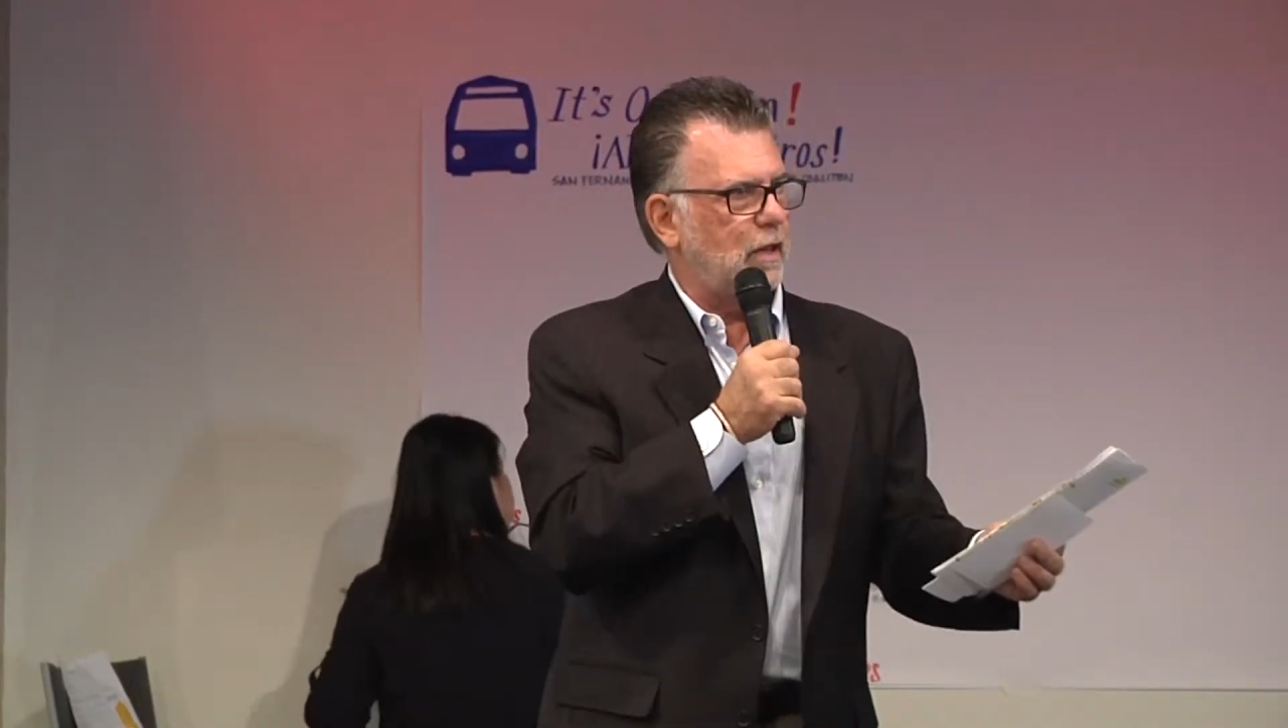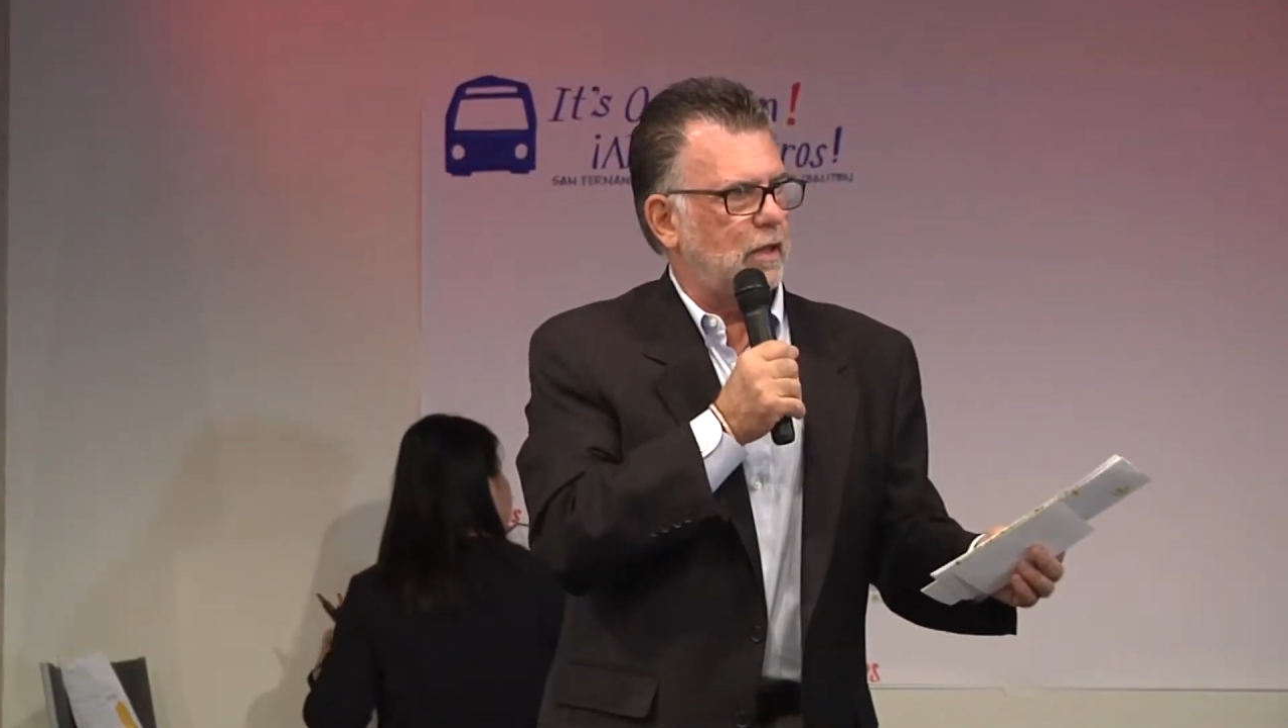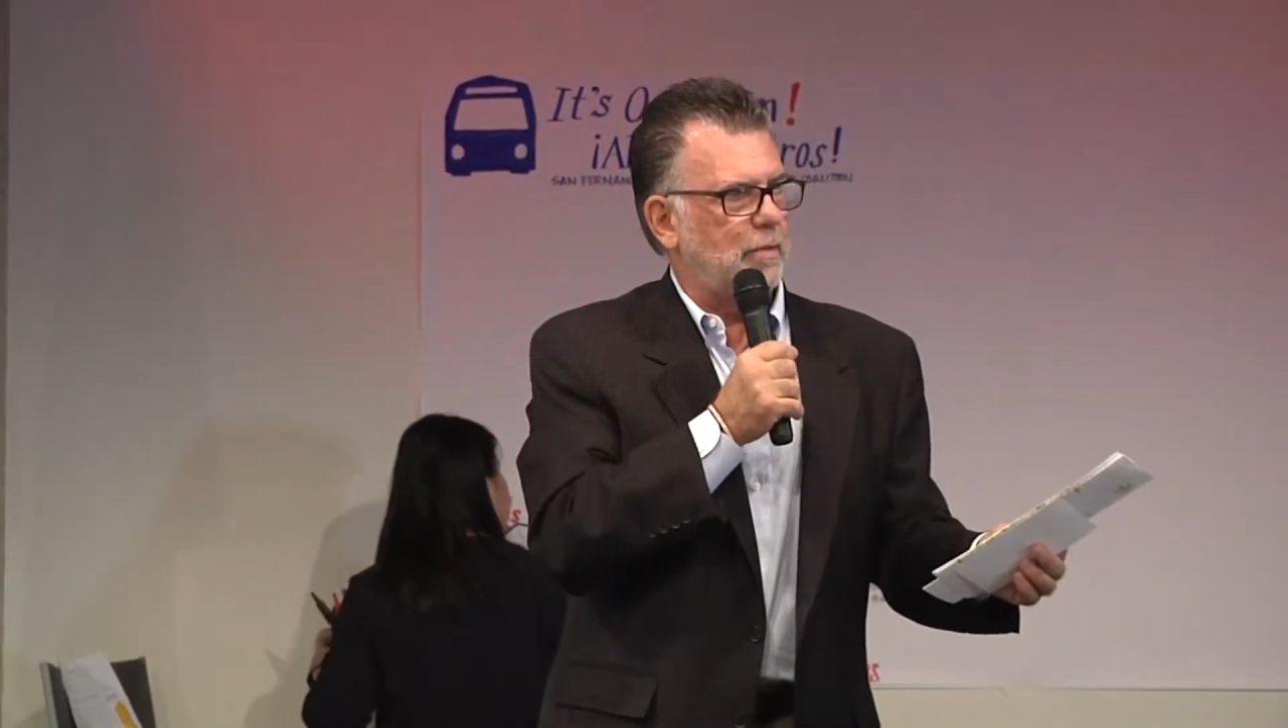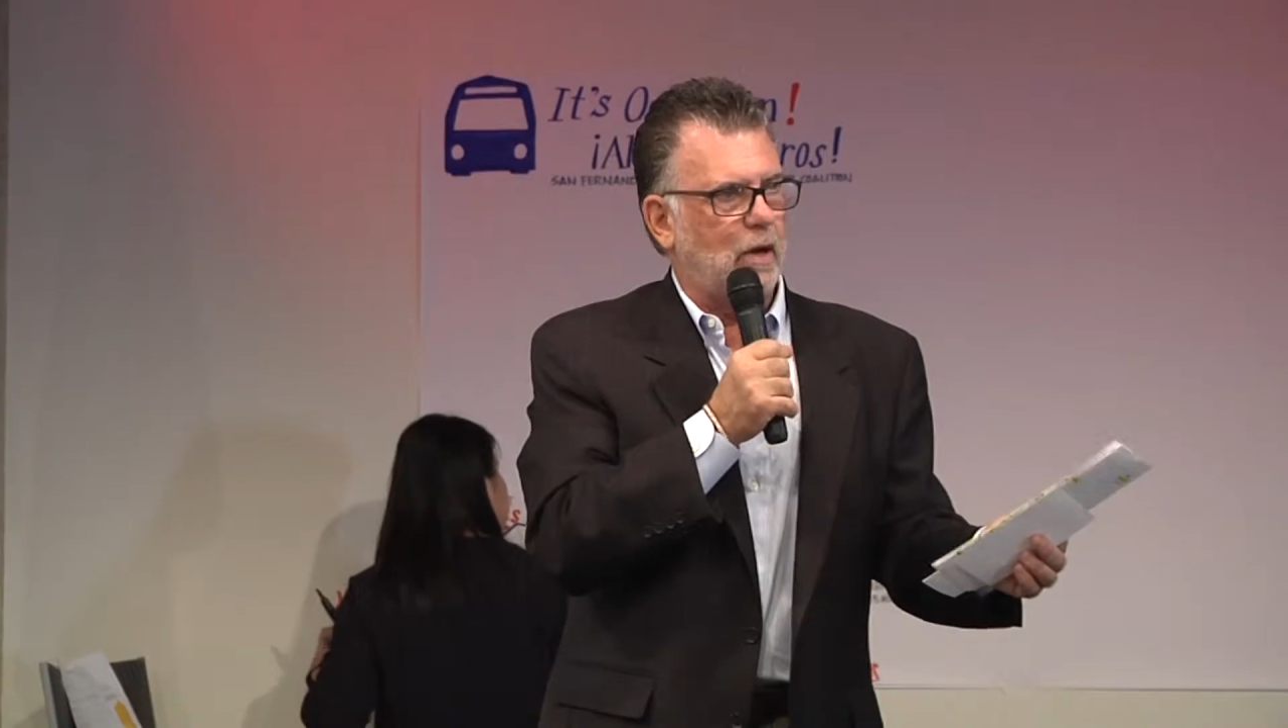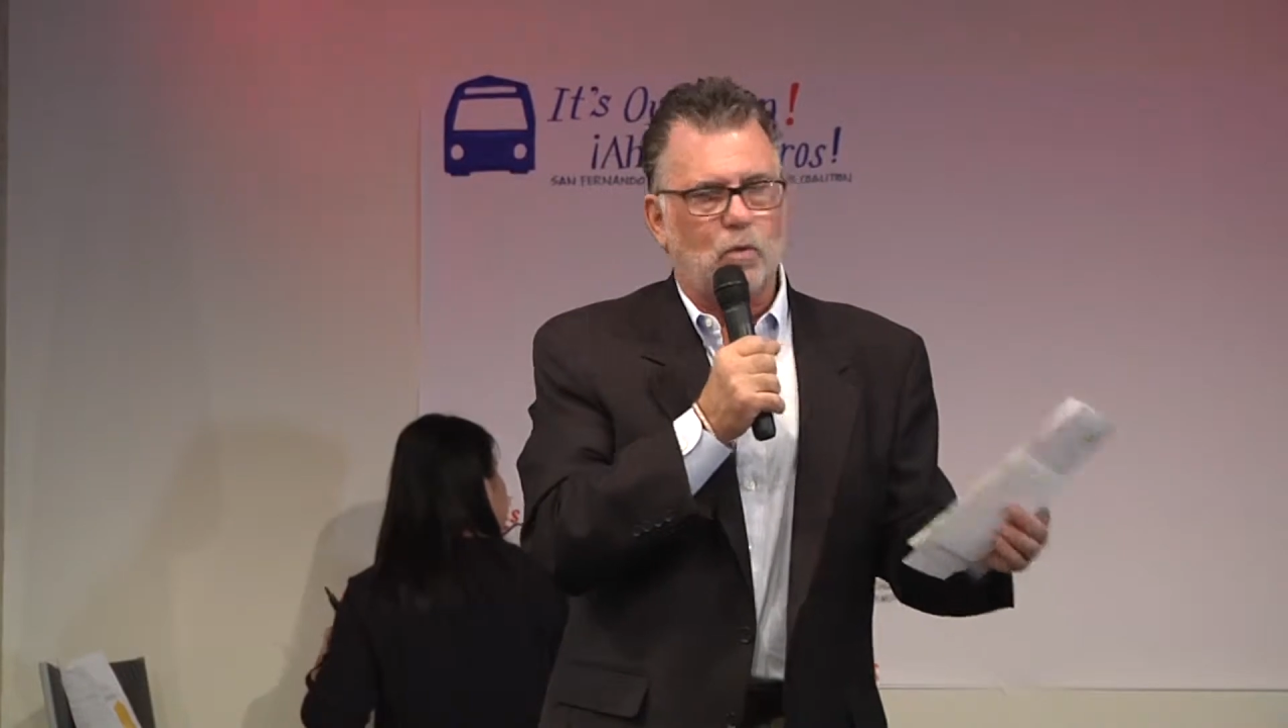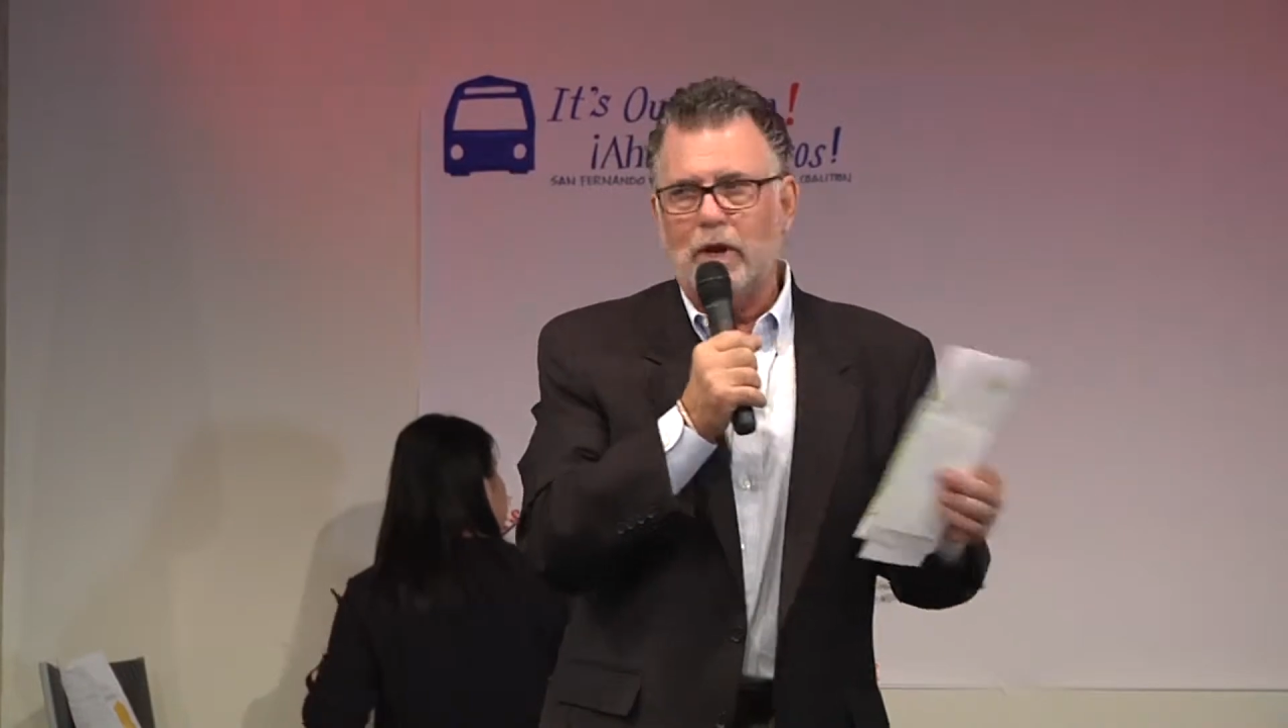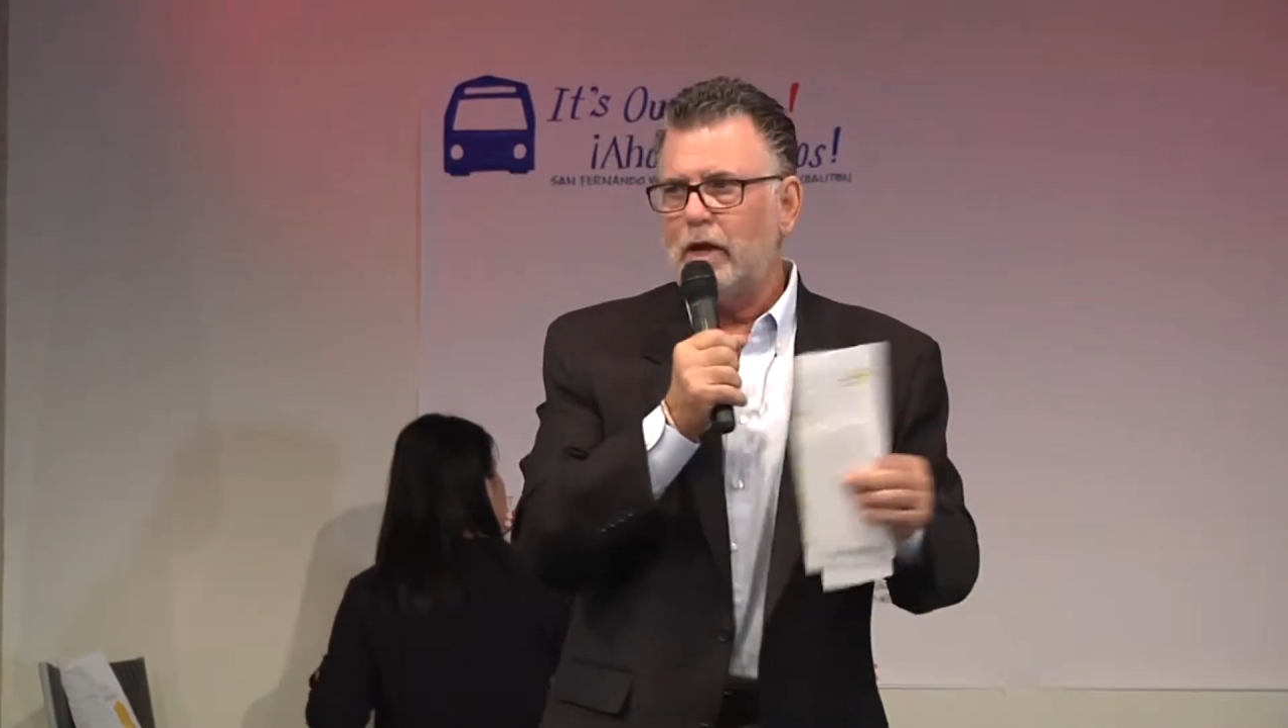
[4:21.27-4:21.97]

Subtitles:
Valley about